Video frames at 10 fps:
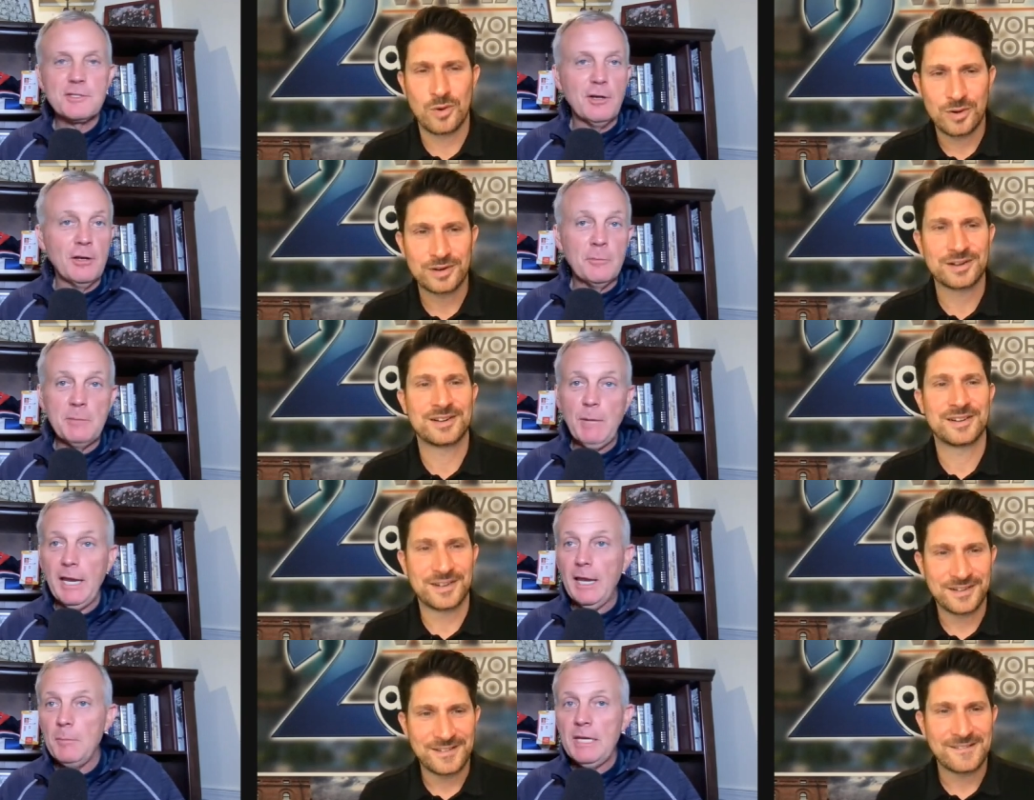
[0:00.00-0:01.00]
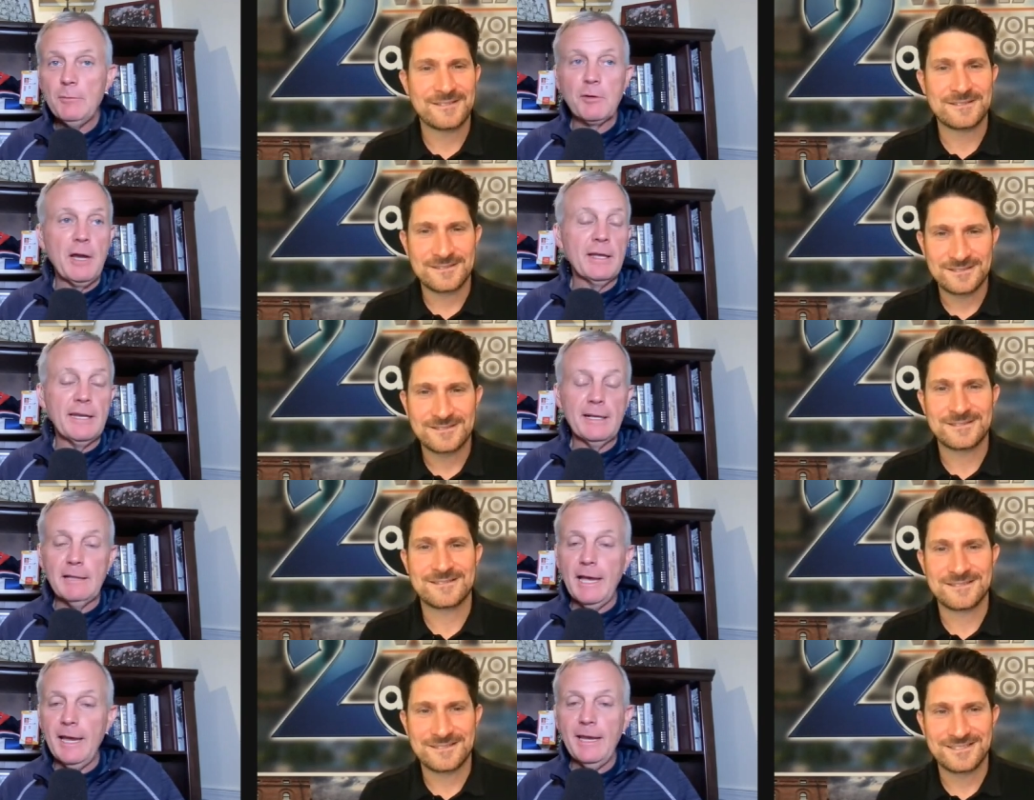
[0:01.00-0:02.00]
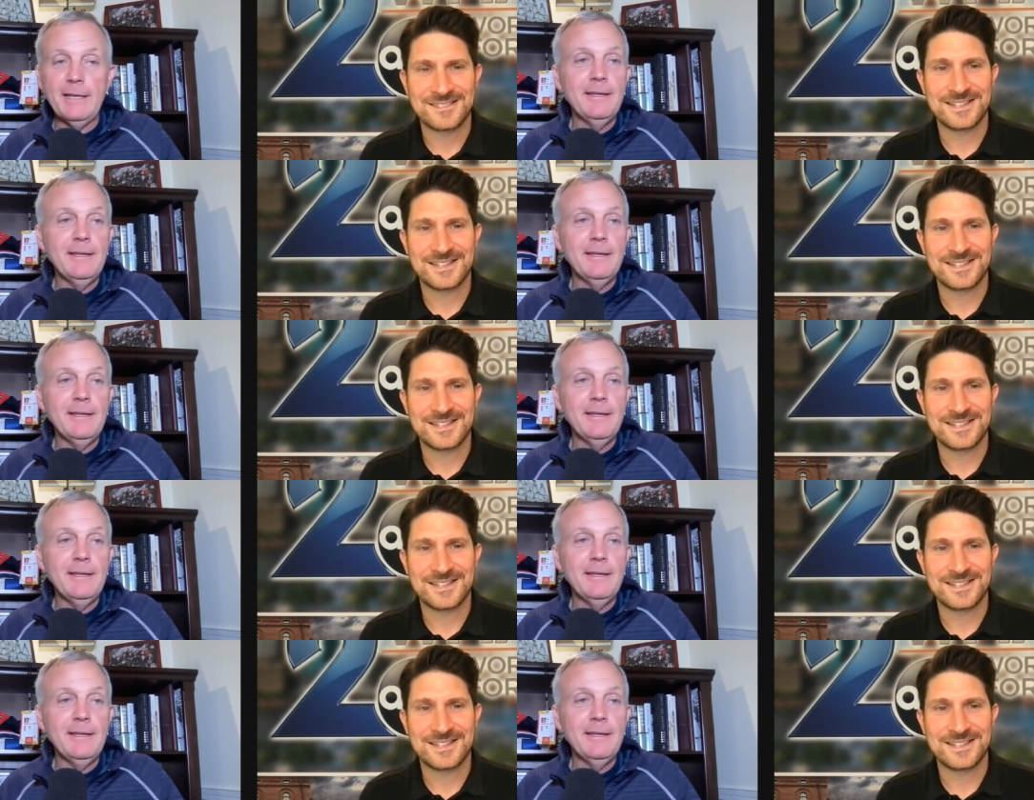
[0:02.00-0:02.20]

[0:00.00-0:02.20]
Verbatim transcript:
Speaker 1: saw him in Miami. We were out in LA.